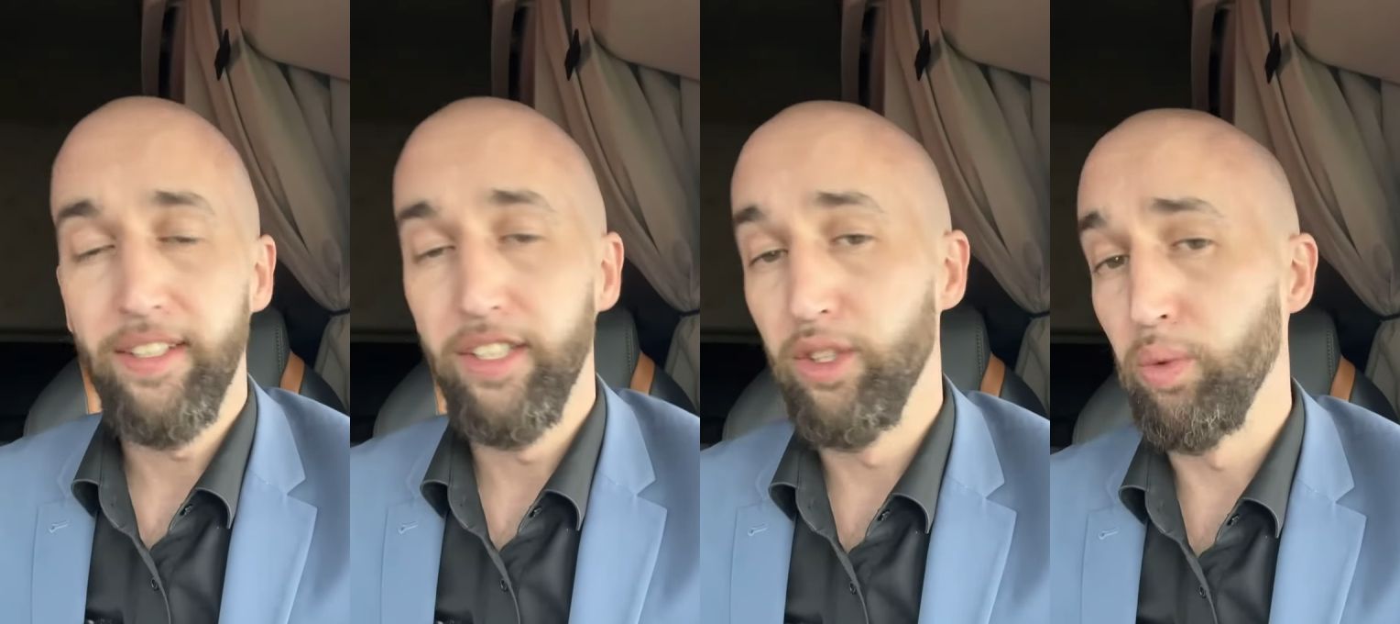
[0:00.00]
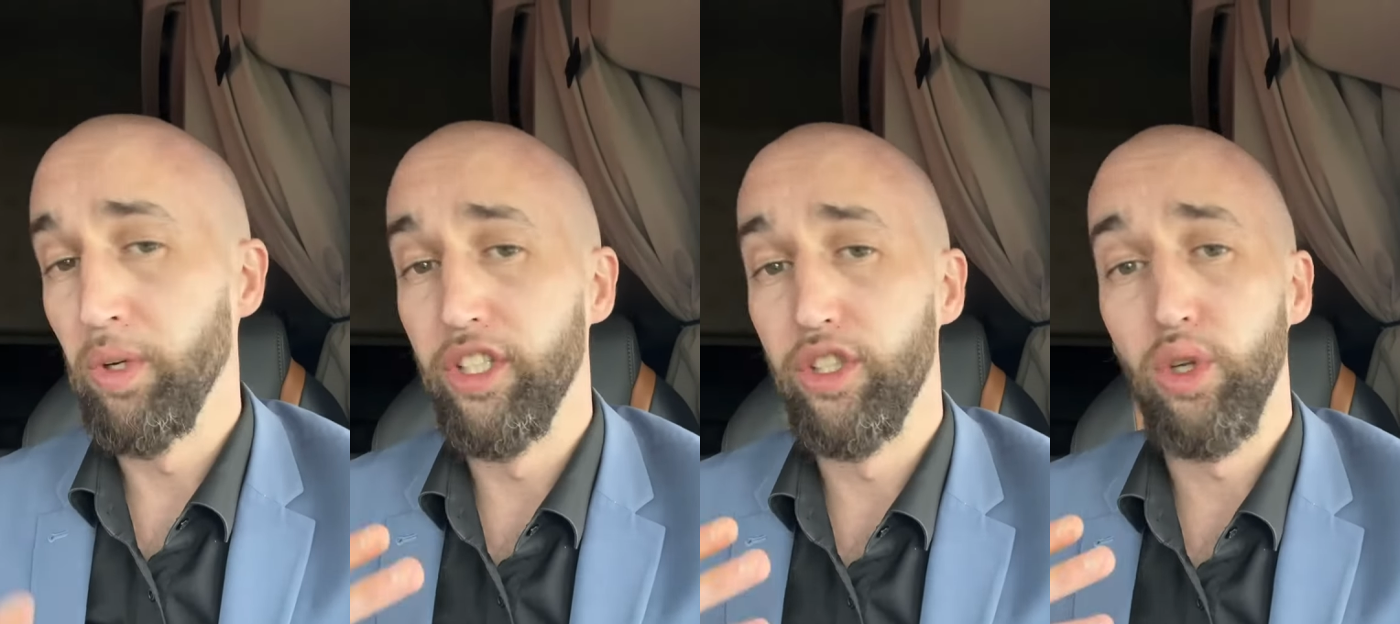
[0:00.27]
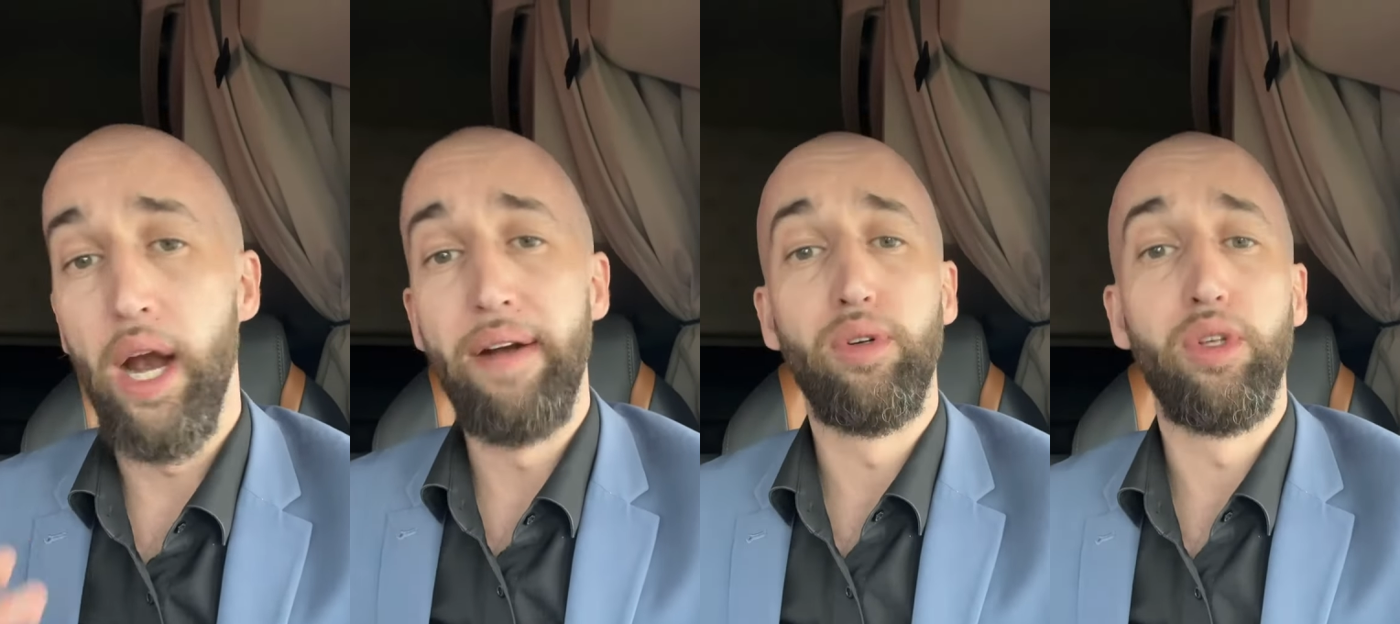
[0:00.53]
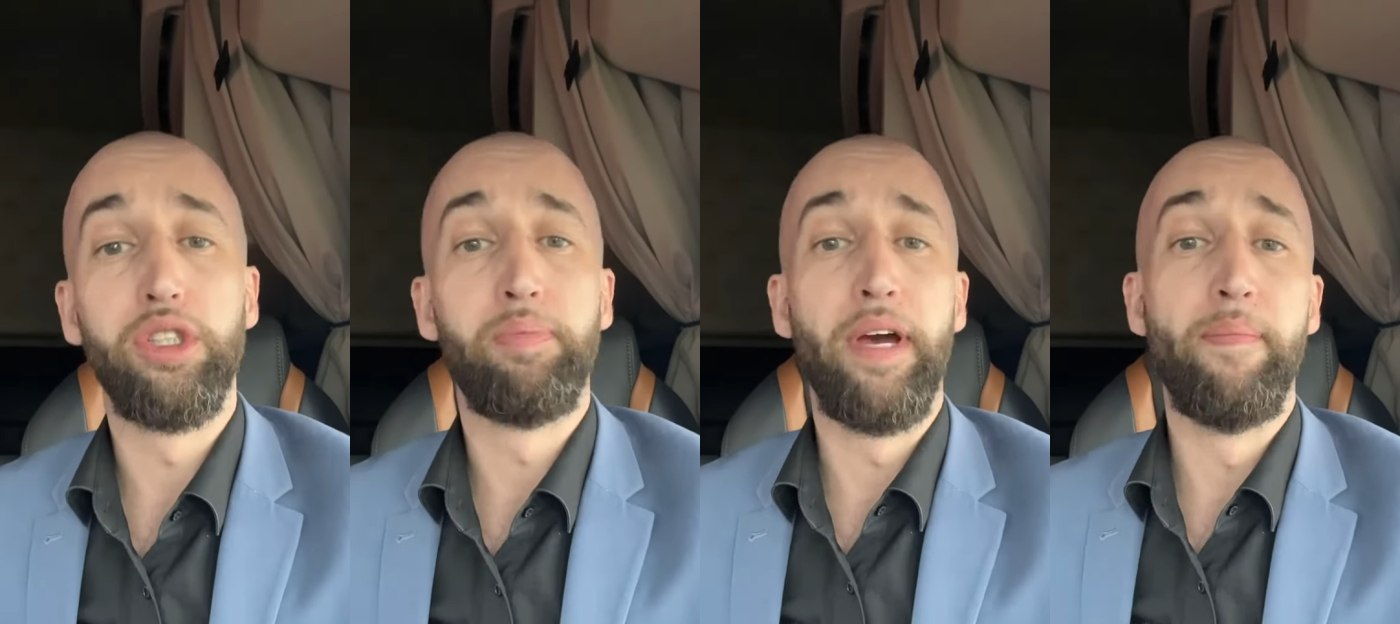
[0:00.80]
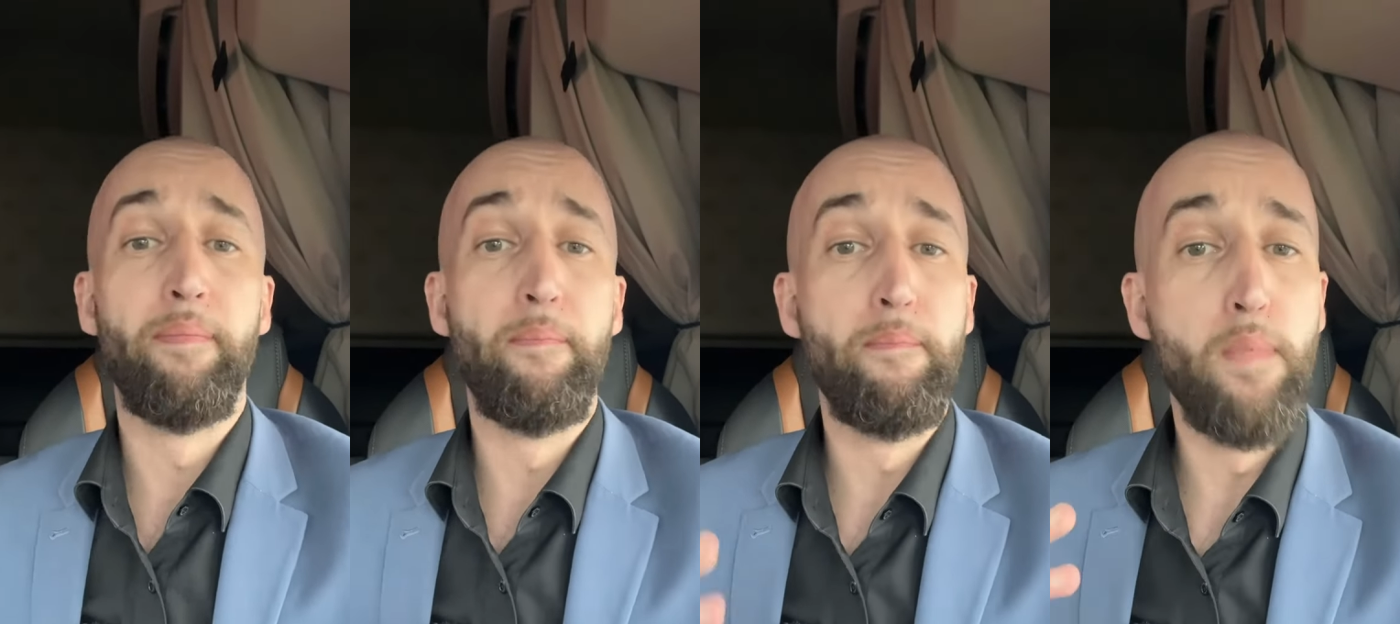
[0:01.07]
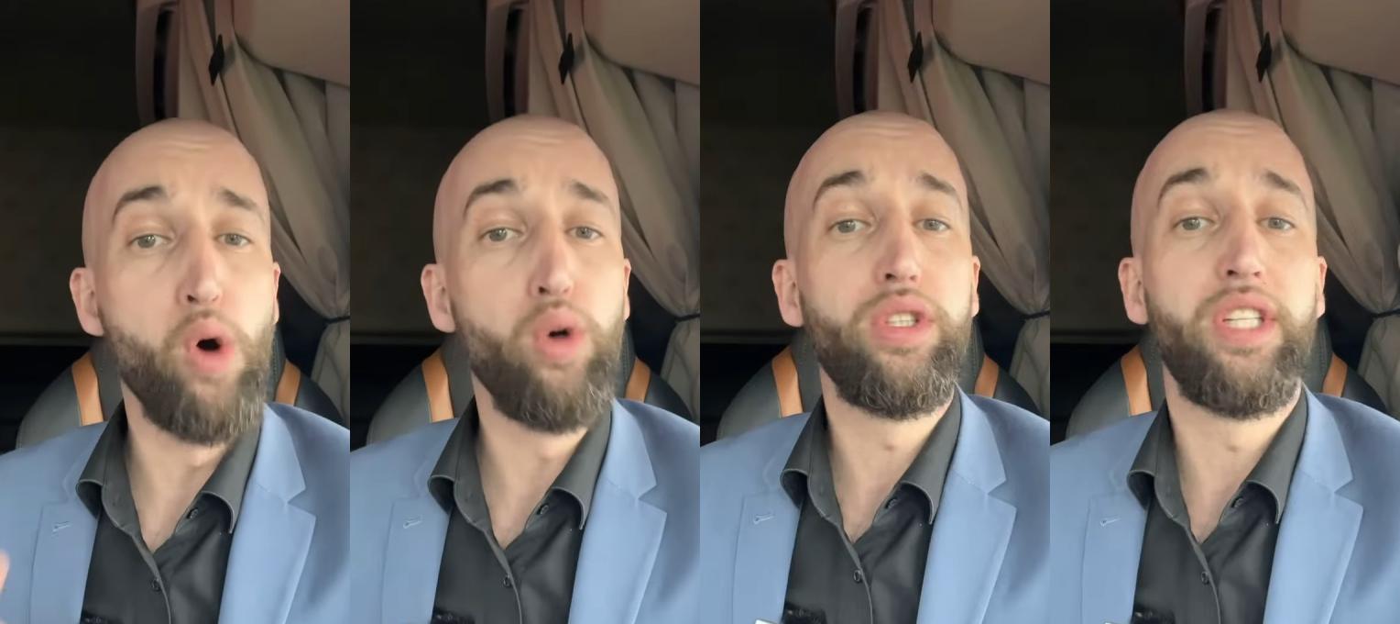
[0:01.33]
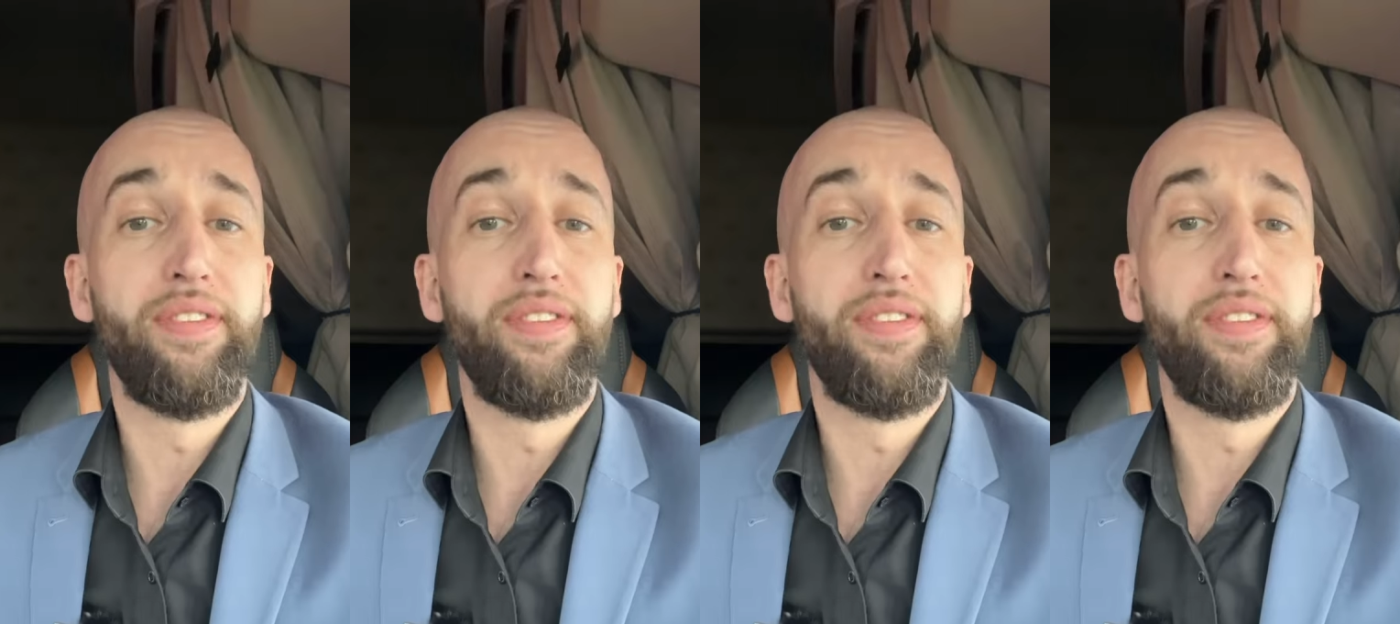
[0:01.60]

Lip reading: That's where the driver will spend most